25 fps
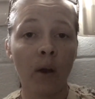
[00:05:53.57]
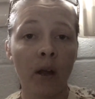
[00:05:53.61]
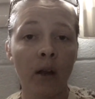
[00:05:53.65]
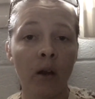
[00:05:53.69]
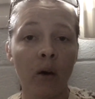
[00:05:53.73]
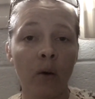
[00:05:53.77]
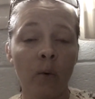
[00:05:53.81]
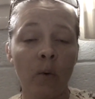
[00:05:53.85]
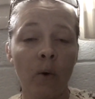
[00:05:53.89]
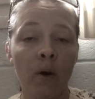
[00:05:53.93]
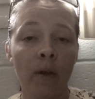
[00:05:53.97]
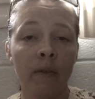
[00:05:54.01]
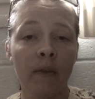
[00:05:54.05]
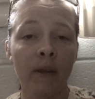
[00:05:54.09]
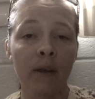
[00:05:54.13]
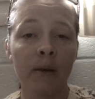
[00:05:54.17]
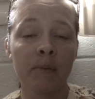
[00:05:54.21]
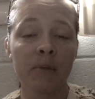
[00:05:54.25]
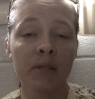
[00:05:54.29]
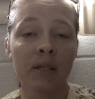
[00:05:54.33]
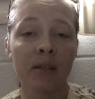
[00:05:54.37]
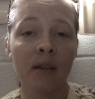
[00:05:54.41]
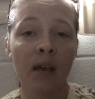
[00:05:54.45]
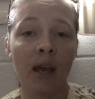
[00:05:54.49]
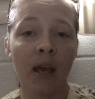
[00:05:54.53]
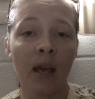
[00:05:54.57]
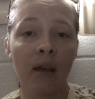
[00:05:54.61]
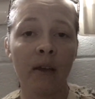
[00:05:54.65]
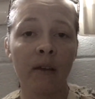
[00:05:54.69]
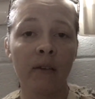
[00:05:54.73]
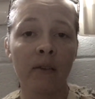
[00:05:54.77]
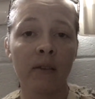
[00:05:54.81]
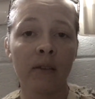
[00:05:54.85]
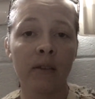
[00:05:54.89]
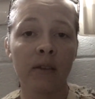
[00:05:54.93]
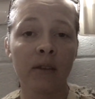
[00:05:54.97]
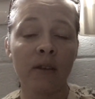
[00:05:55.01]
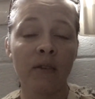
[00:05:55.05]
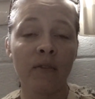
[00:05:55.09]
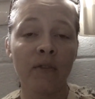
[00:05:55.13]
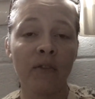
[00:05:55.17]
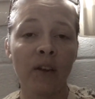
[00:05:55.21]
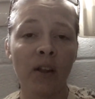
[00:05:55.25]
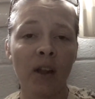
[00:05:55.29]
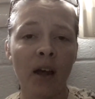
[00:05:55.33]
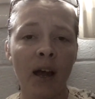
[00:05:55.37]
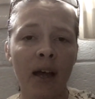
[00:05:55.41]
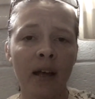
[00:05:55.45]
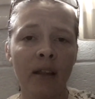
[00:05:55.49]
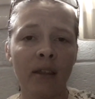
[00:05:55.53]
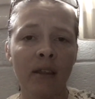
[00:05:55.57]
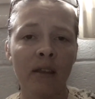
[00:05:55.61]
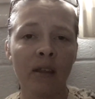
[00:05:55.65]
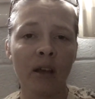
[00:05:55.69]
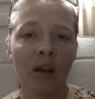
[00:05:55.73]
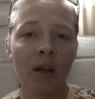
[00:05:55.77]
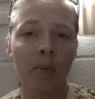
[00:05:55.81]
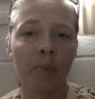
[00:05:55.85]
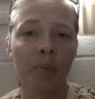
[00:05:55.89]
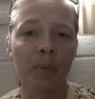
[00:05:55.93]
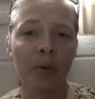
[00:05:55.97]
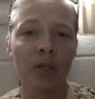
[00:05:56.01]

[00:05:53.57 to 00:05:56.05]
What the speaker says: I don't want them to feel like that they're